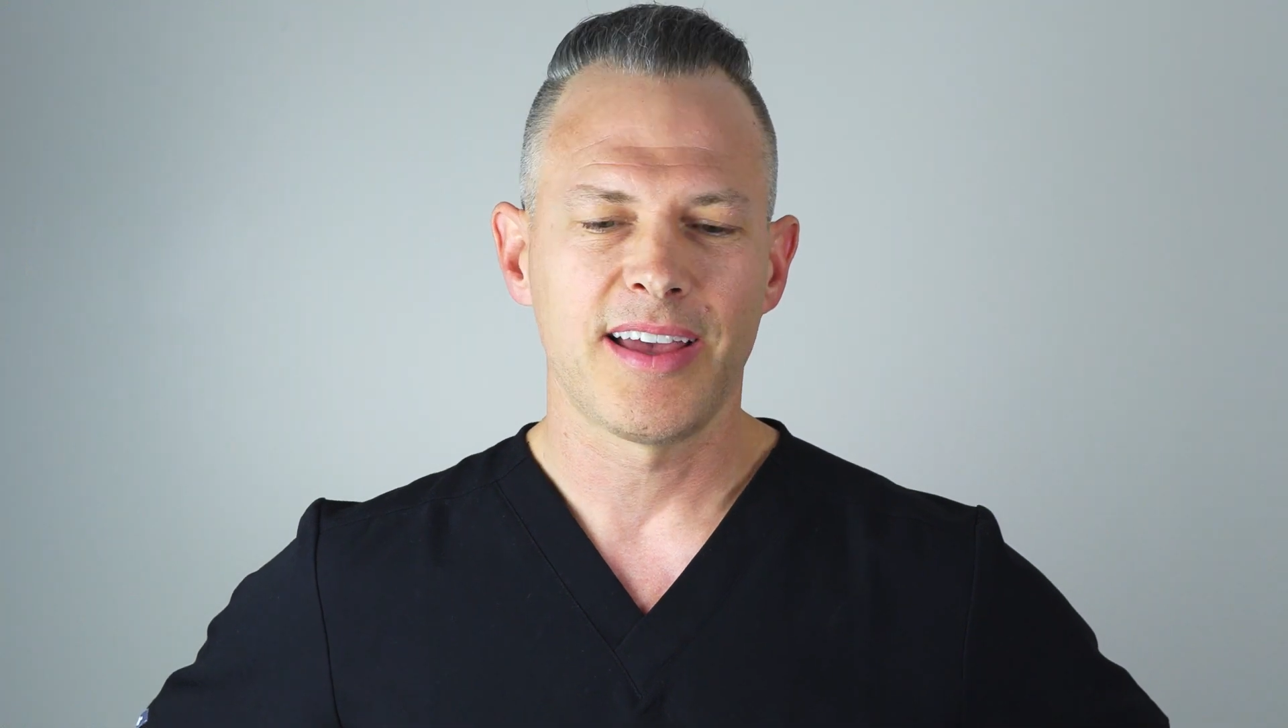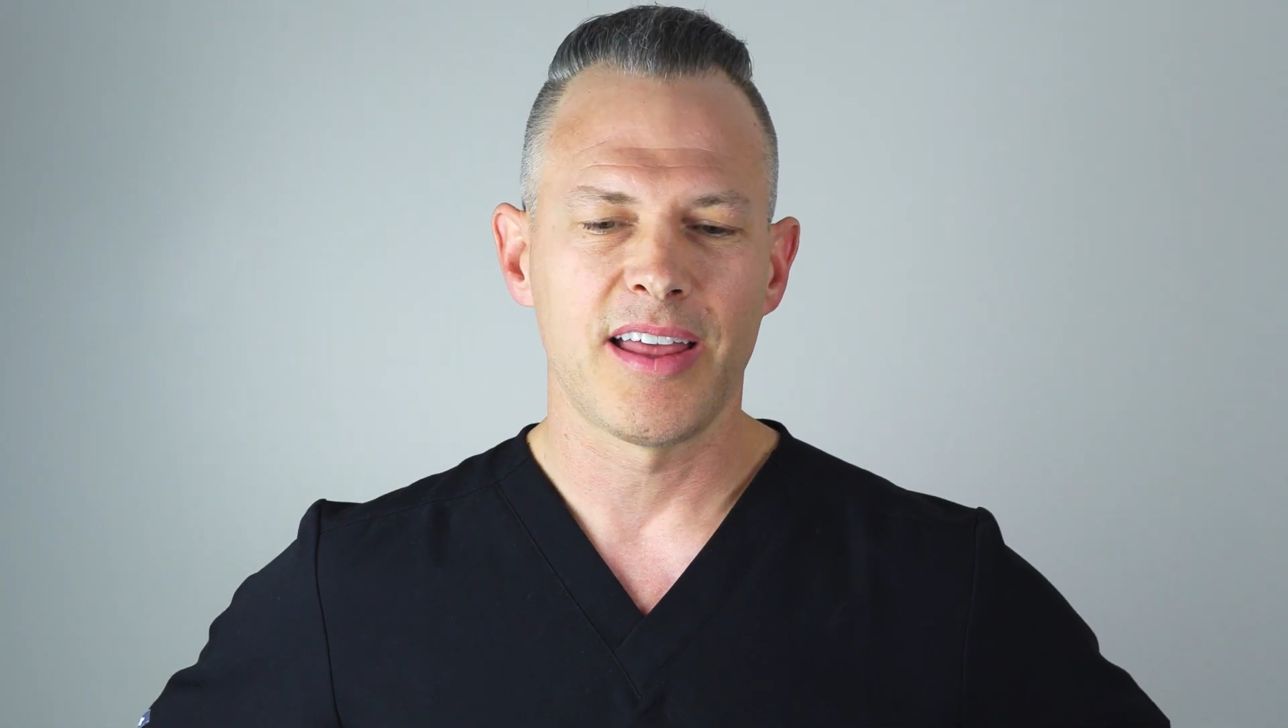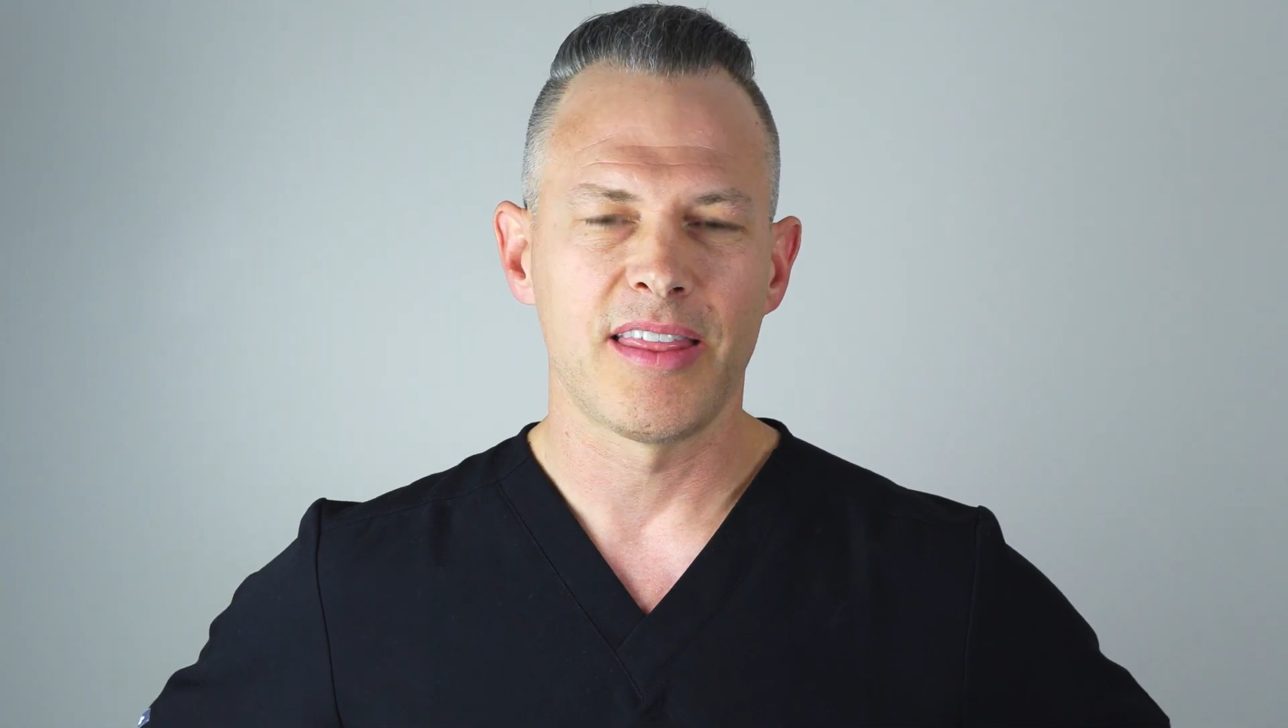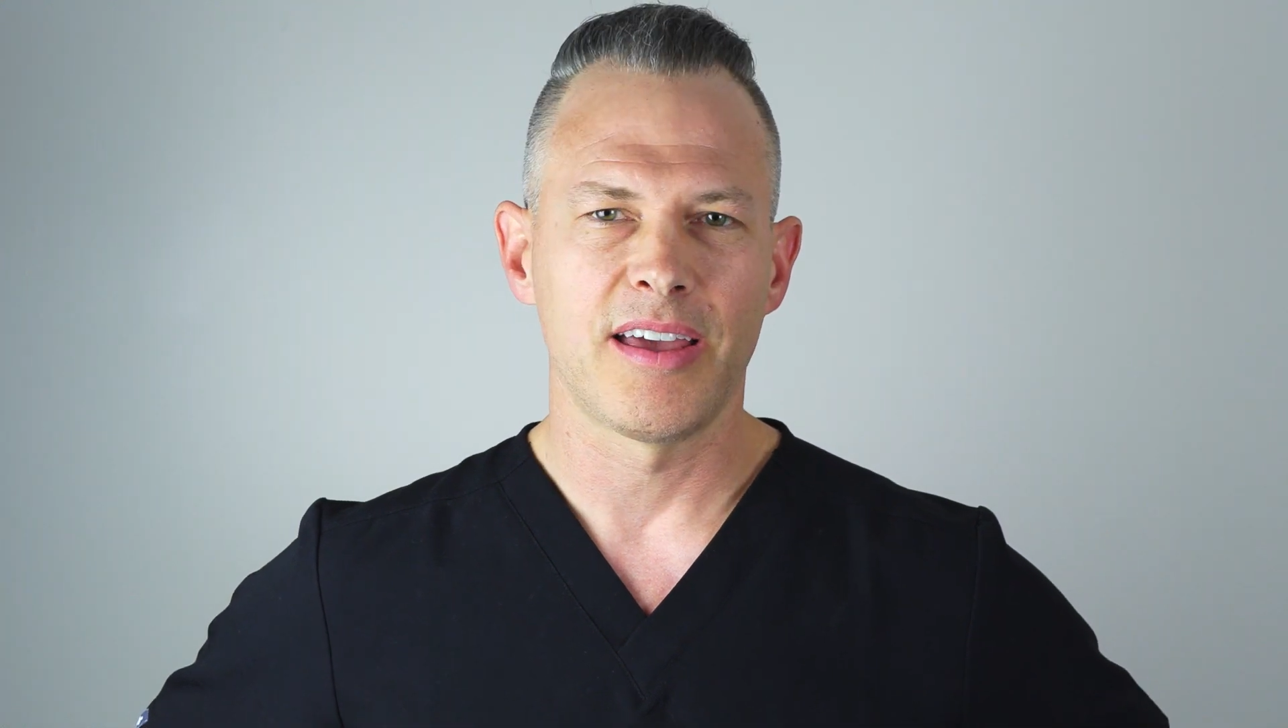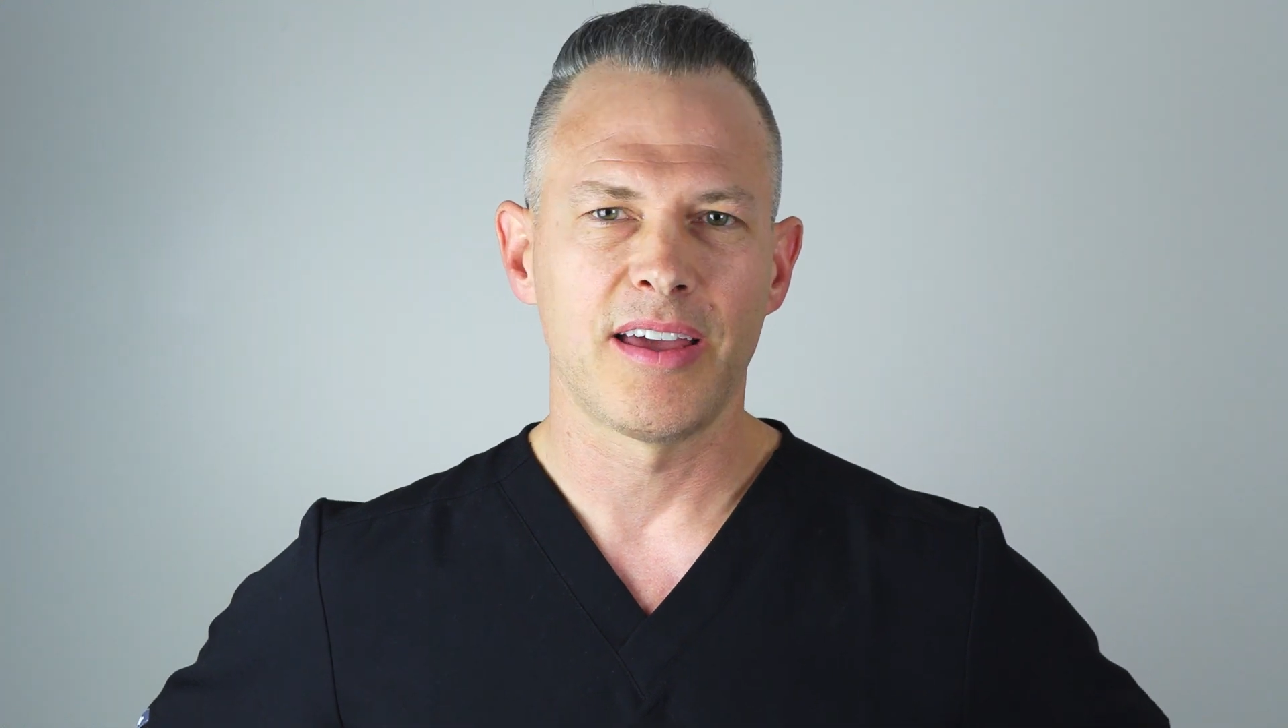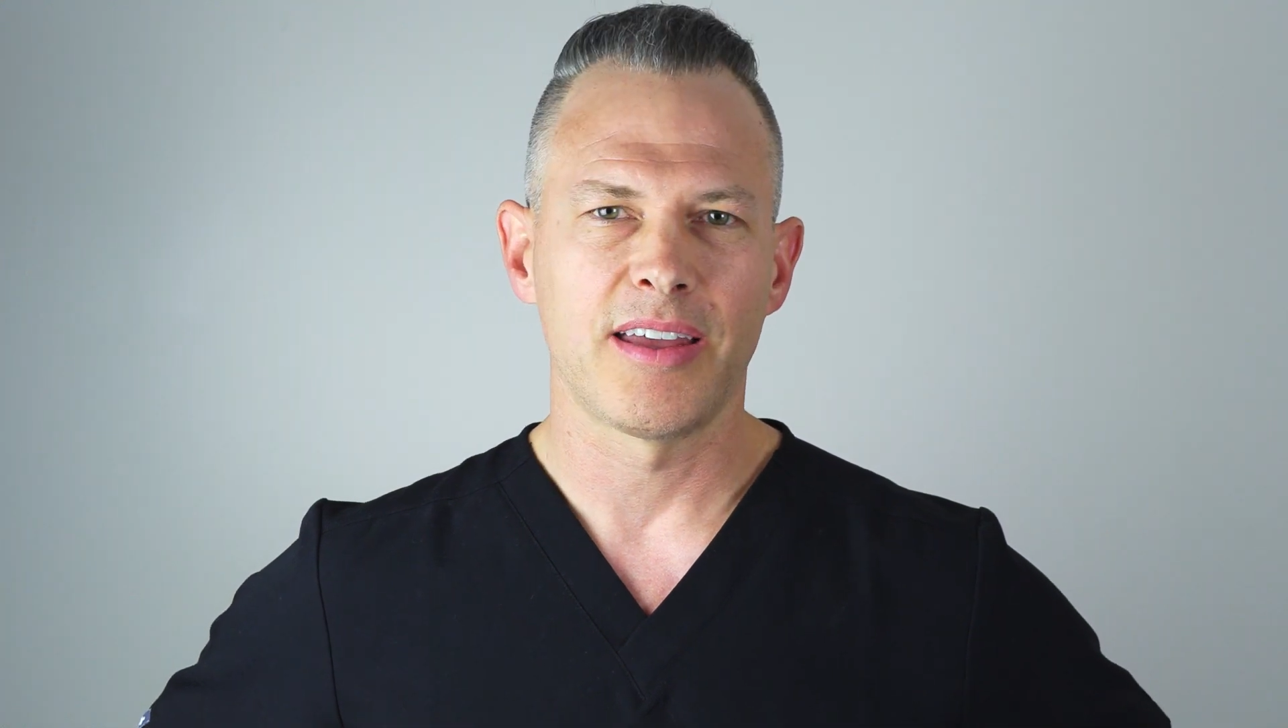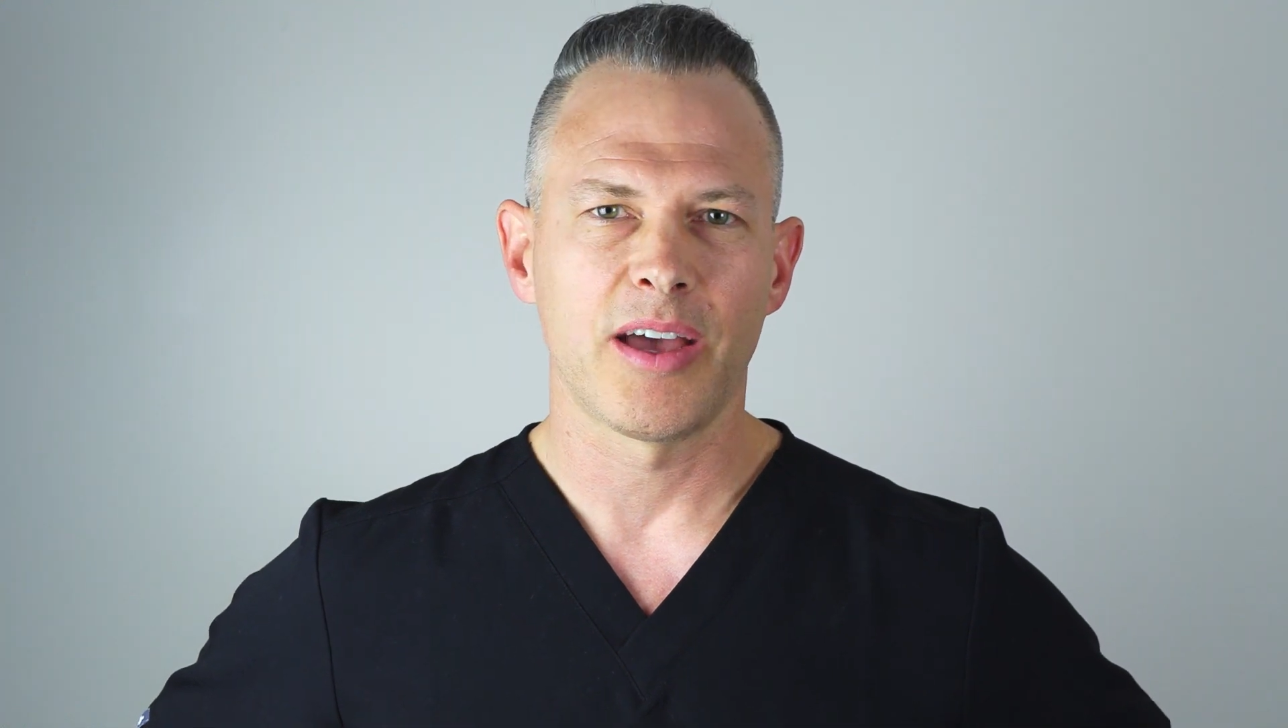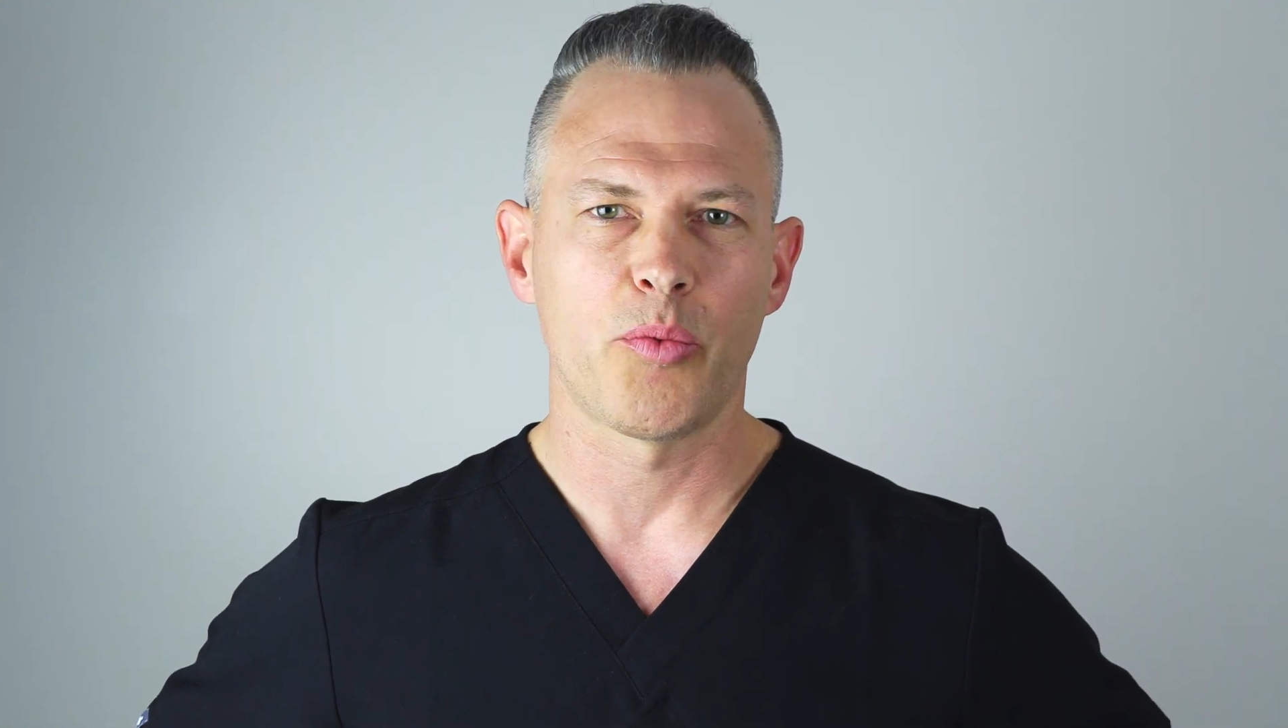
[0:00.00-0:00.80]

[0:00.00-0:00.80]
and then I